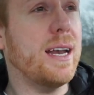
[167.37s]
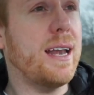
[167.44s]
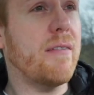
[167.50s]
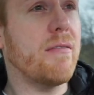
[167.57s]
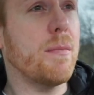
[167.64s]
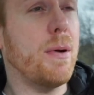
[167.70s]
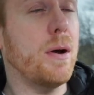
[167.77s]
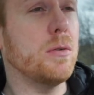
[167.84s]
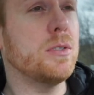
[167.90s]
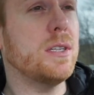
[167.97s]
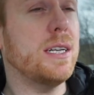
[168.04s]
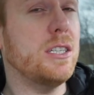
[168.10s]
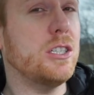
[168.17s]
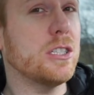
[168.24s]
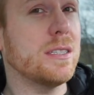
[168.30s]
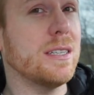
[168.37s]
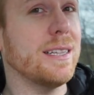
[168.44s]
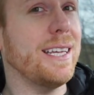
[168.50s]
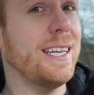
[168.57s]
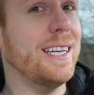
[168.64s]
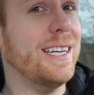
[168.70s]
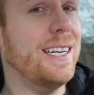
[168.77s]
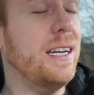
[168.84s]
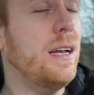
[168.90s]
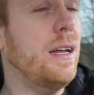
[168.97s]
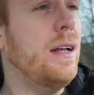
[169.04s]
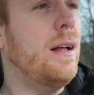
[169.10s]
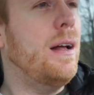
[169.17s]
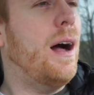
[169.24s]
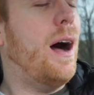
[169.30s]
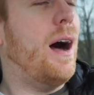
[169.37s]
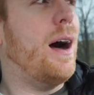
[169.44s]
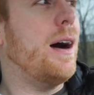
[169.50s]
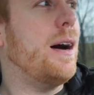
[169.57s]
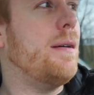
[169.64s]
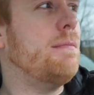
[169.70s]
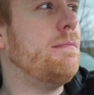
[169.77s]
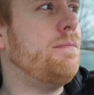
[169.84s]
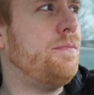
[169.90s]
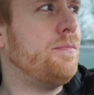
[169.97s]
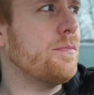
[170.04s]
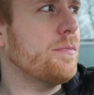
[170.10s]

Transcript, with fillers: never posted and just deleted. Um,